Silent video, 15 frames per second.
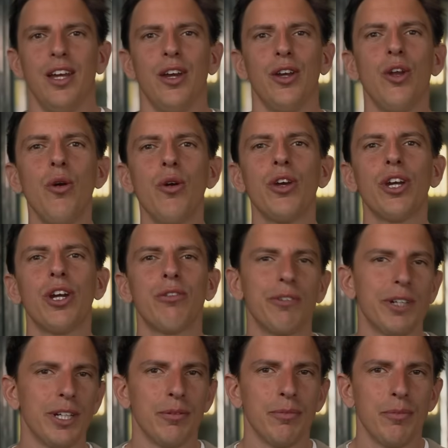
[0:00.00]
An OKR
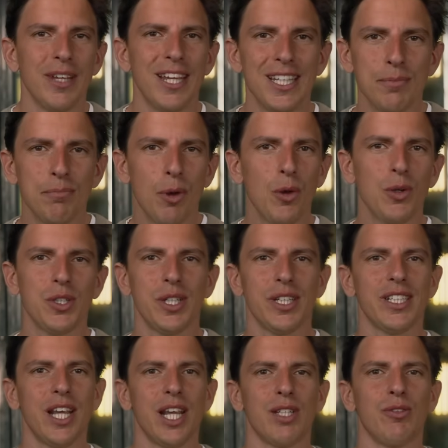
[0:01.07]
rhythm is most
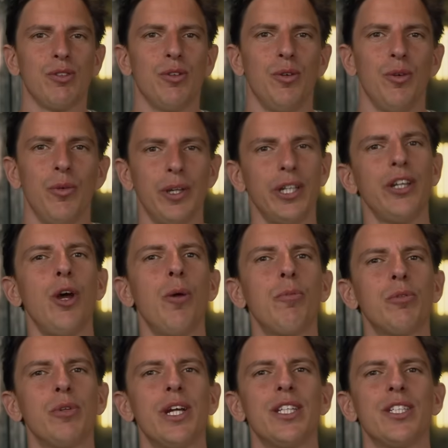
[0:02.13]
successful when it
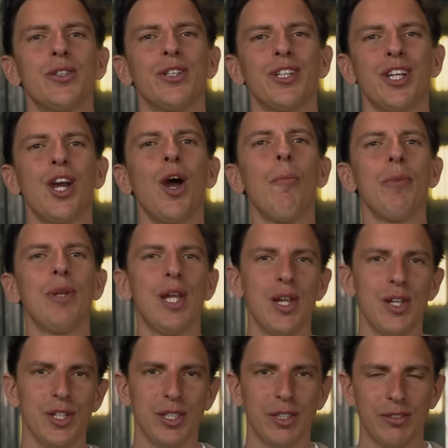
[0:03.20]
operates on a
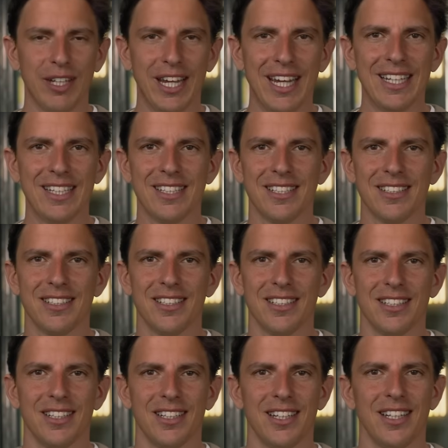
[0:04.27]
combination of cadences.